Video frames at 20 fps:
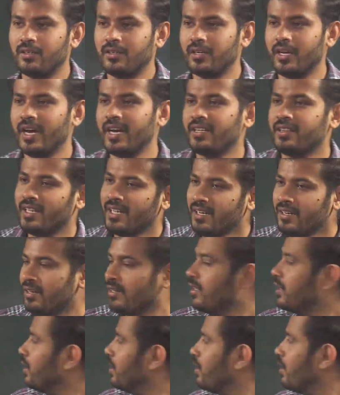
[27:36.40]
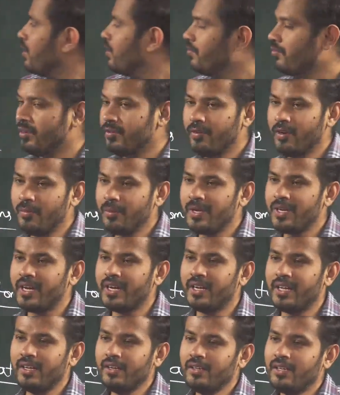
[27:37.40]
And then we will be
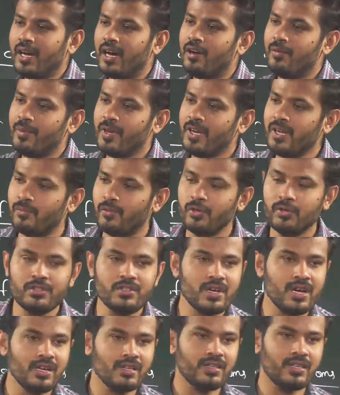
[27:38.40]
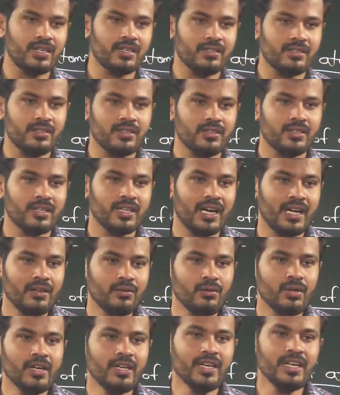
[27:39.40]
getting how many moles are there.
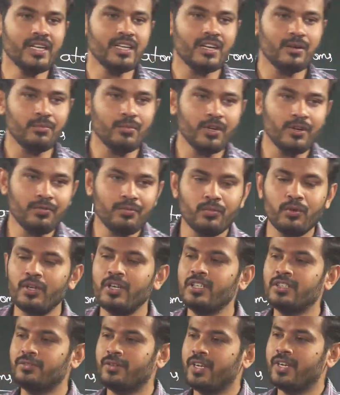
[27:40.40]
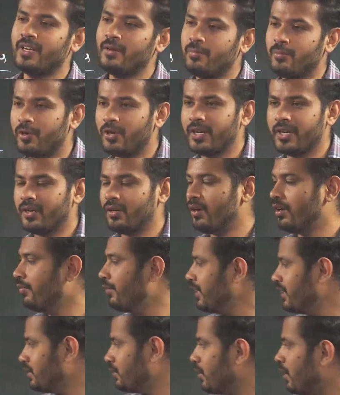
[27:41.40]
Calculating number of mole is very important.
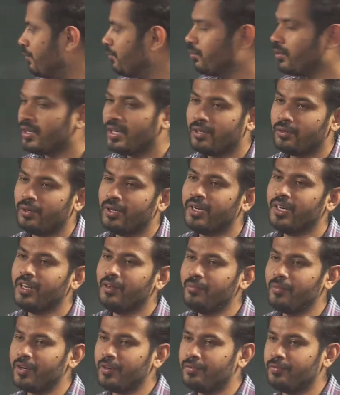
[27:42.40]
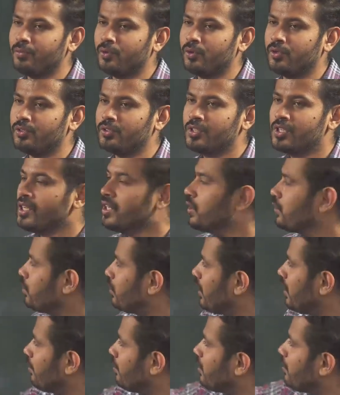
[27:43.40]
Always you have to calculate number of moles. So they
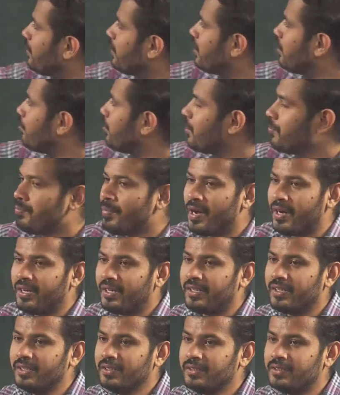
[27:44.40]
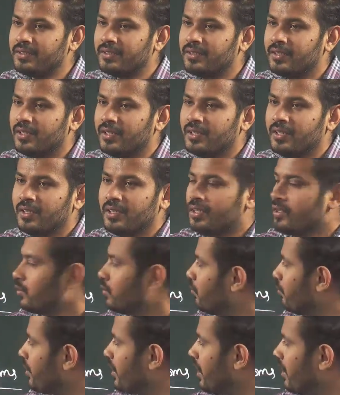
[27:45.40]
have given number of particles. So
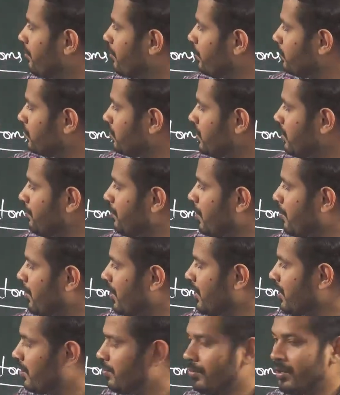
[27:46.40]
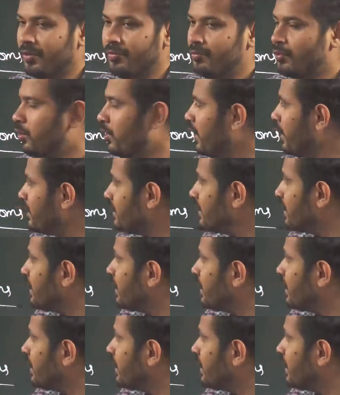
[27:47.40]
we have used the formula number of mole is.